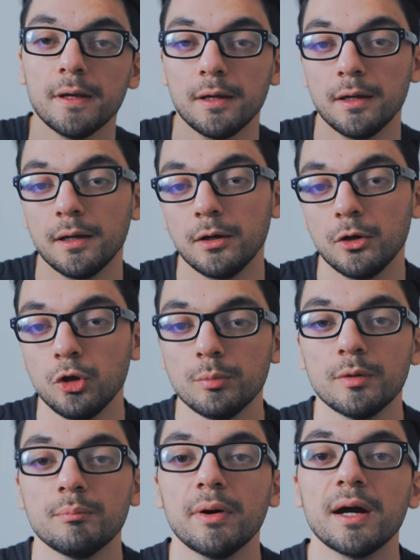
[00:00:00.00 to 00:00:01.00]
uh,
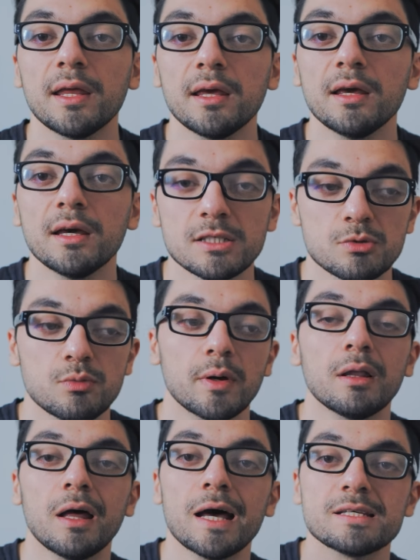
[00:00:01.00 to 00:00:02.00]
human body as
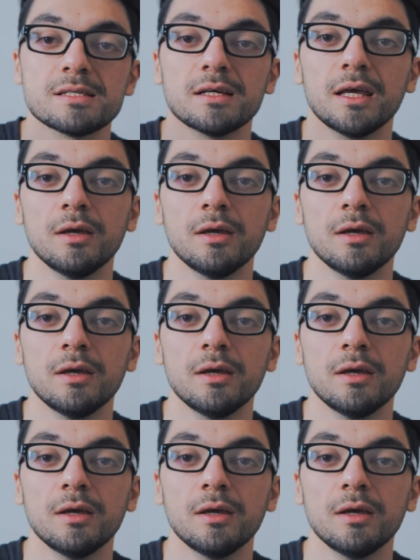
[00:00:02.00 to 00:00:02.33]
well as the